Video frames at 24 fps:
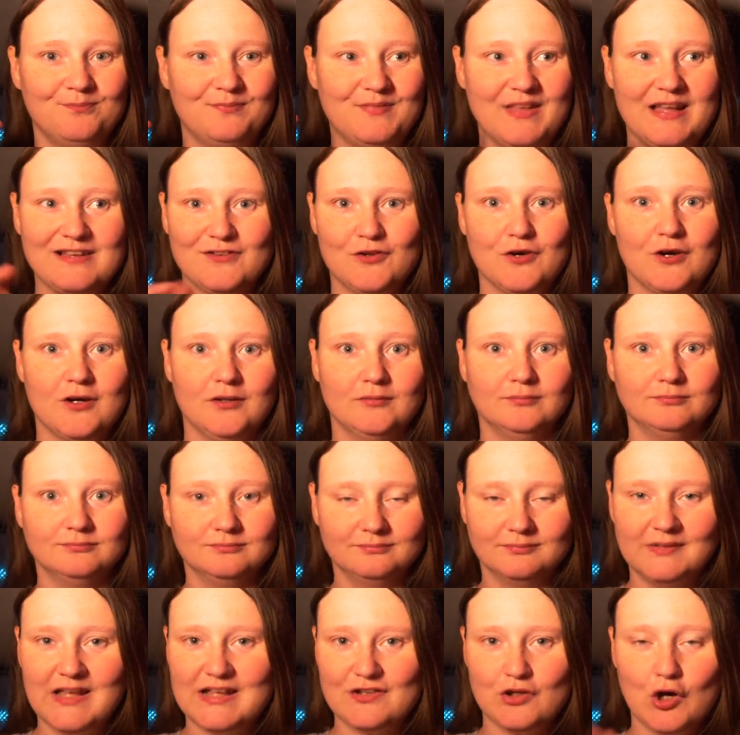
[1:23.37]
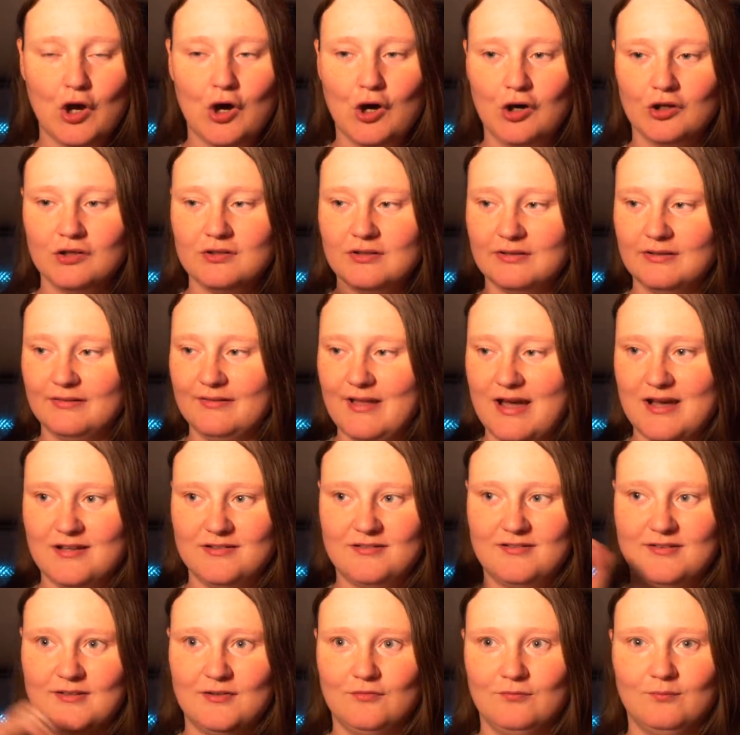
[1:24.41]
That's gone. That's hot.
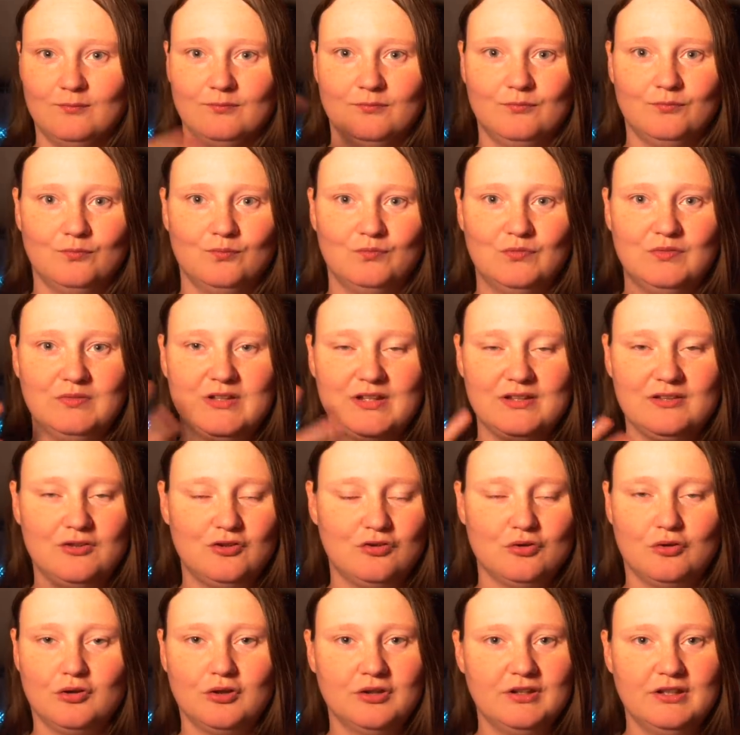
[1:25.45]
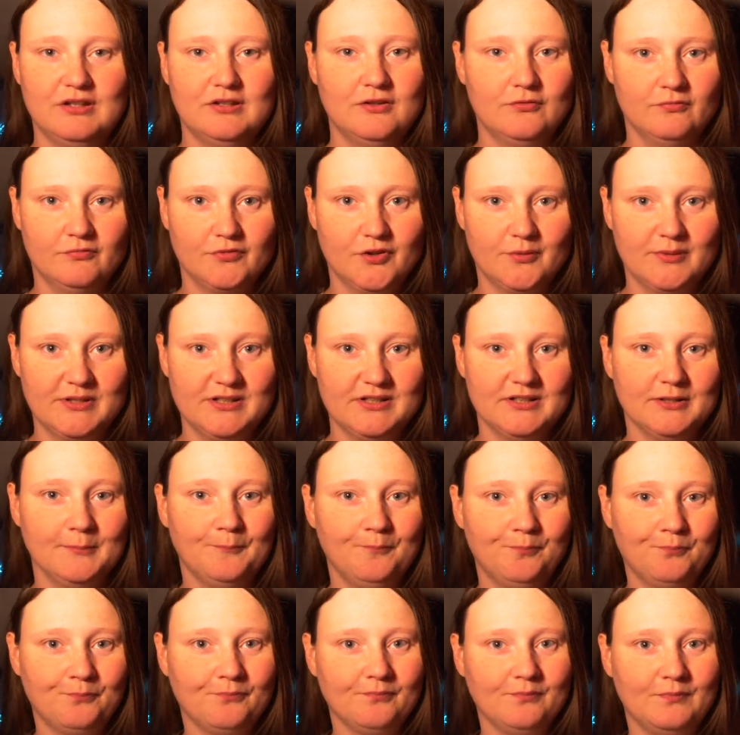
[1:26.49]
That's distorted and ruined.
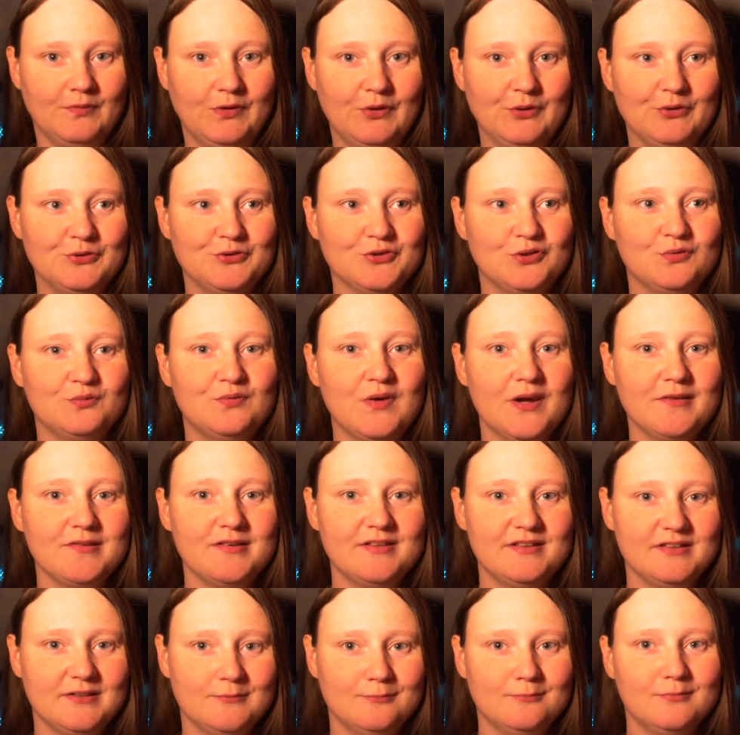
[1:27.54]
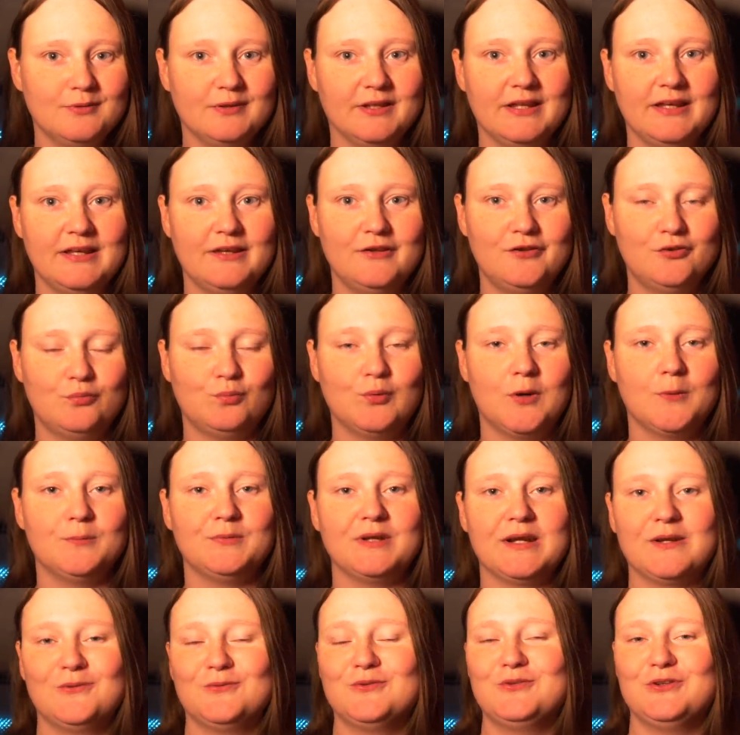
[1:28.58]
You can just very simply swap
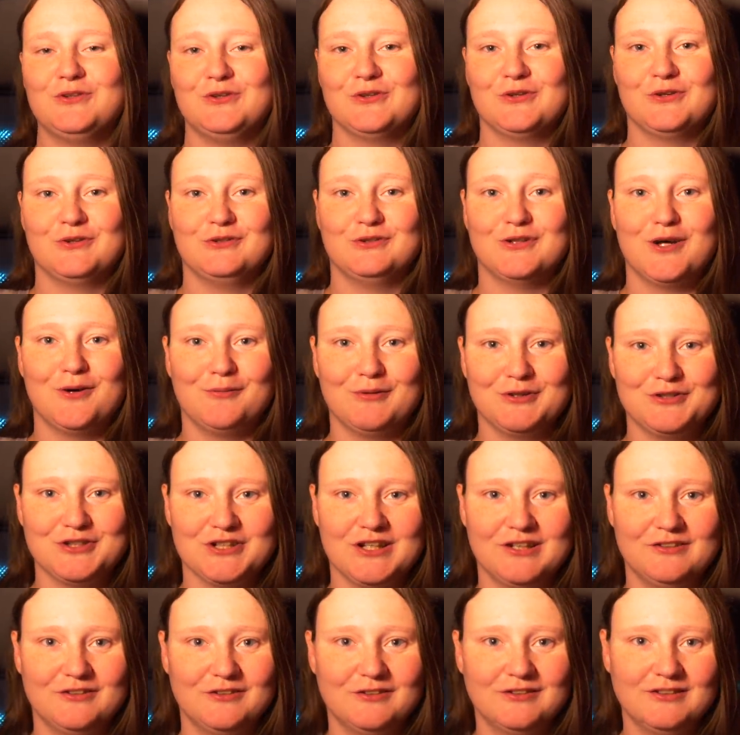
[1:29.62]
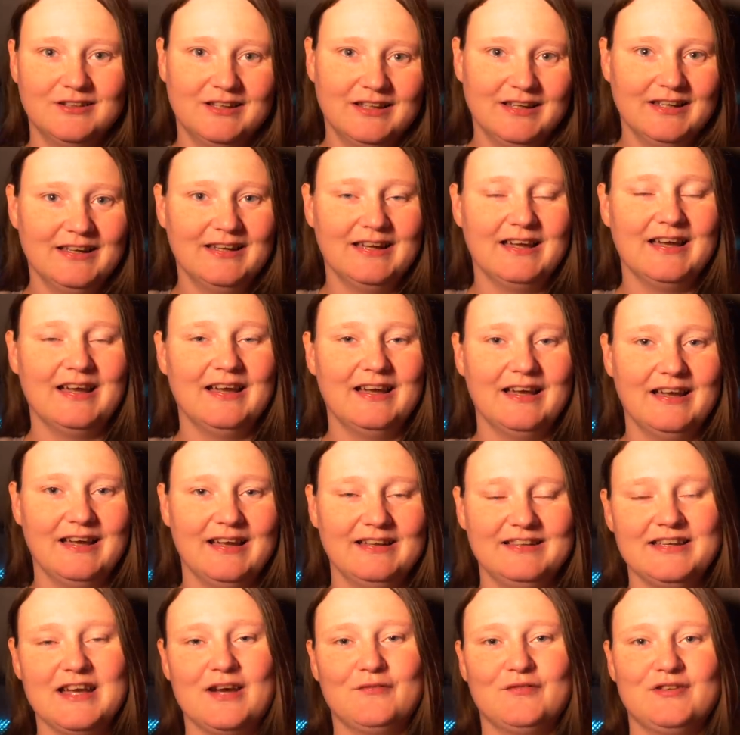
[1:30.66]
down to your lower channel
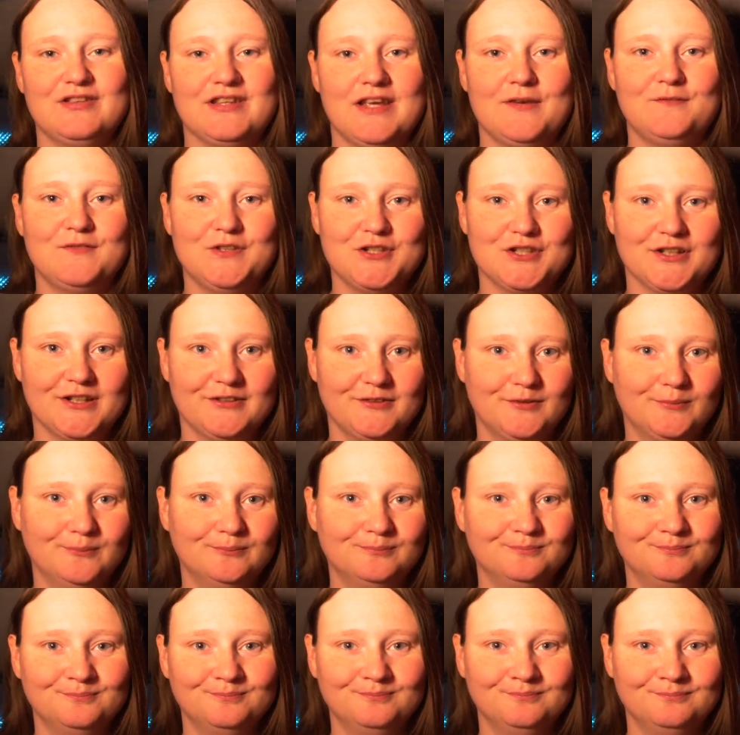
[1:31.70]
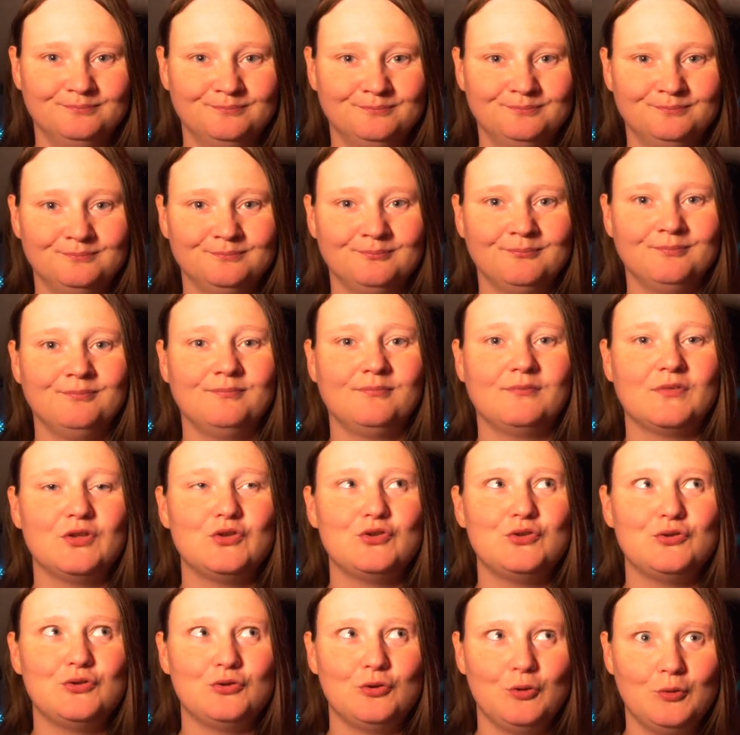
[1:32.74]
and you have a safety channel.
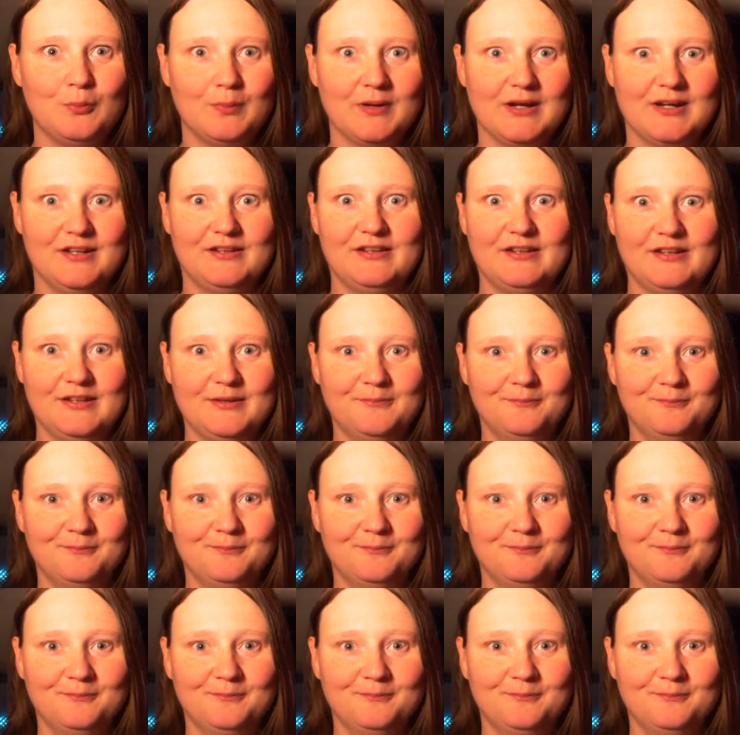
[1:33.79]
Super handy.